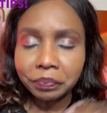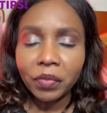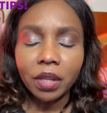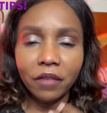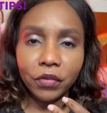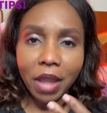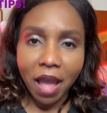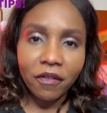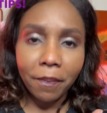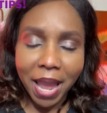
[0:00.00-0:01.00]
If you have
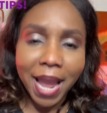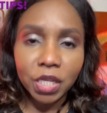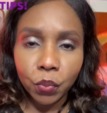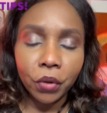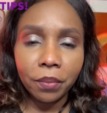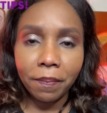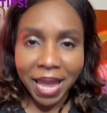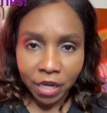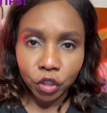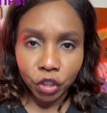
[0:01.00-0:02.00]
a password
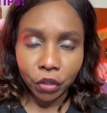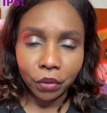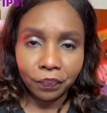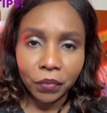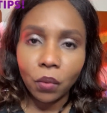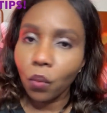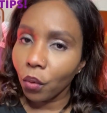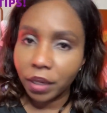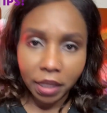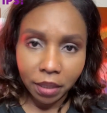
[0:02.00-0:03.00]
manager or
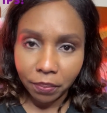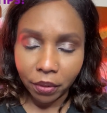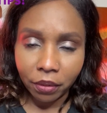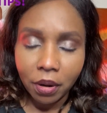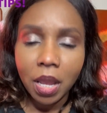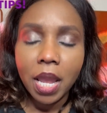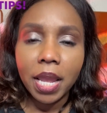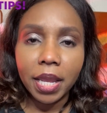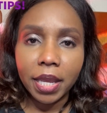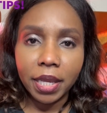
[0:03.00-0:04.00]
keeper,
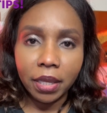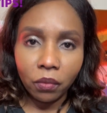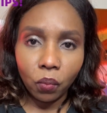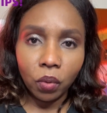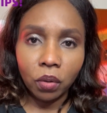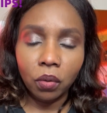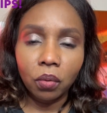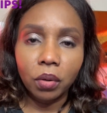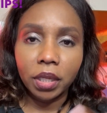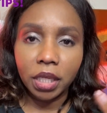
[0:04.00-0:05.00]
it will
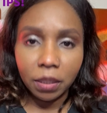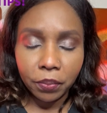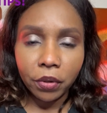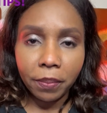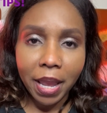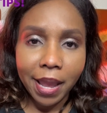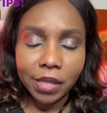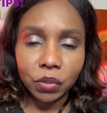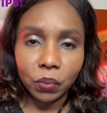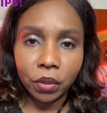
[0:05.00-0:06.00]
keep your
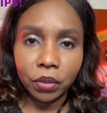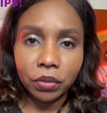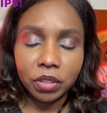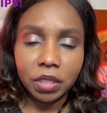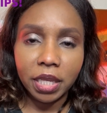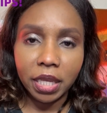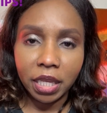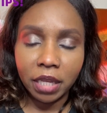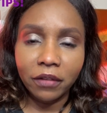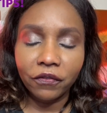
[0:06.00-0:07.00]
passwords
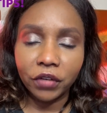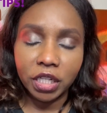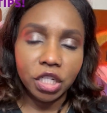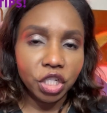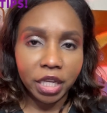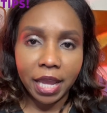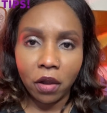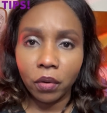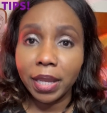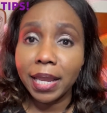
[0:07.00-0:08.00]
in for each account
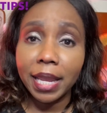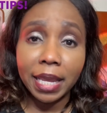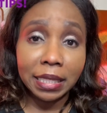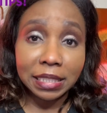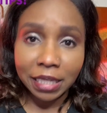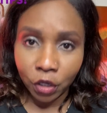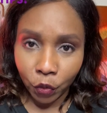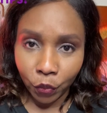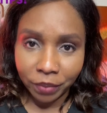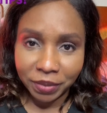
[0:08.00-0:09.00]
and it's
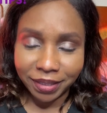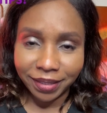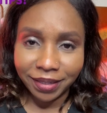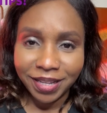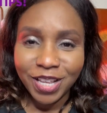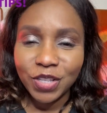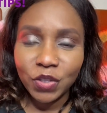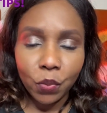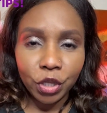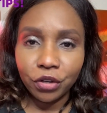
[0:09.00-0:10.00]
encrypted. So
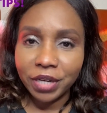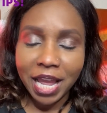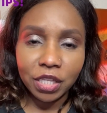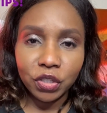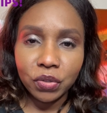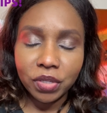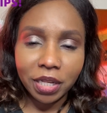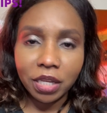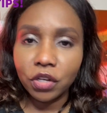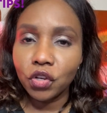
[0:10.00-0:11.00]
when you're not using
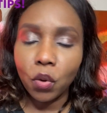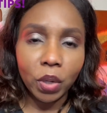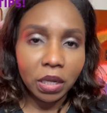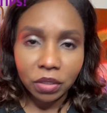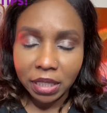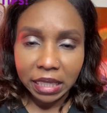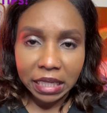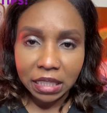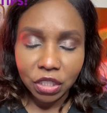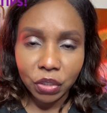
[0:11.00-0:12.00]
it, no one else can get
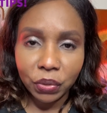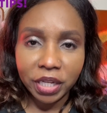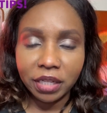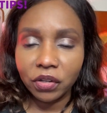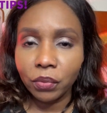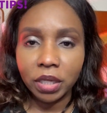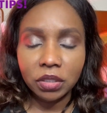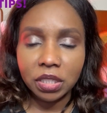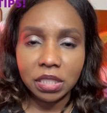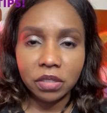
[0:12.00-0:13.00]
into it. No one else
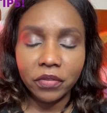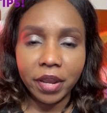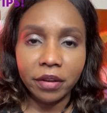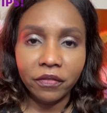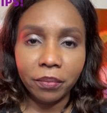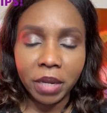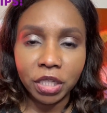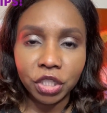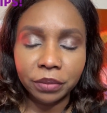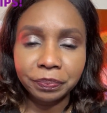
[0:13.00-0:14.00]
can steal that information.